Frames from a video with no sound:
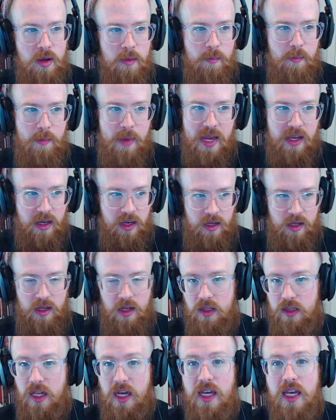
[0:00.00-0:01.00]
make a
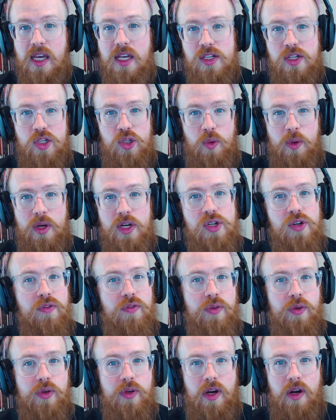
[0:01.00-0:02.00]
lucky situation
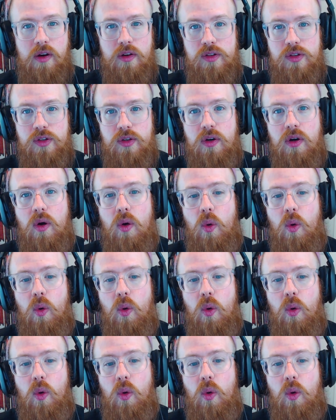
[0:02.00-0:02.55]
for your character,